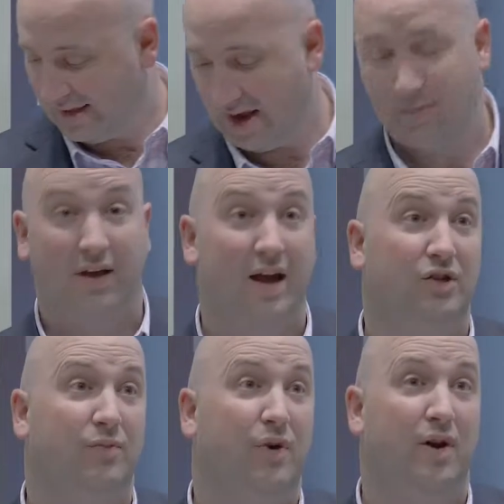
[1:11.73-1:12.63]
the
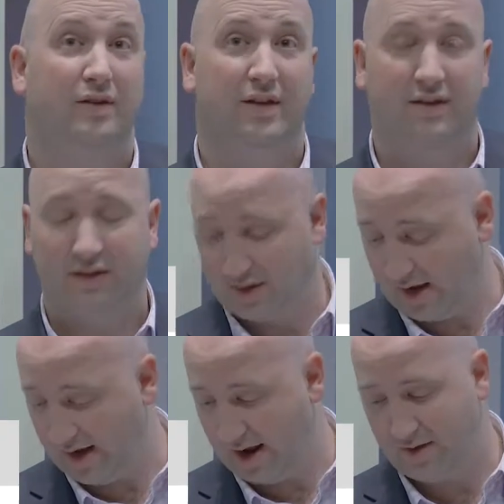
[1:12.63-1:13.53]
application process
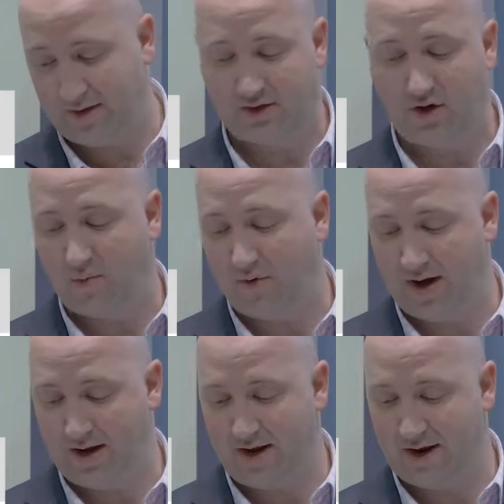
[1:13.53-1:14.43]
and how things
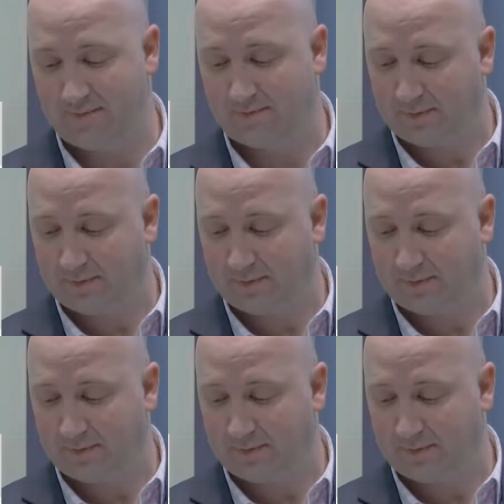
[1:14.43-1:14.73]
operate here.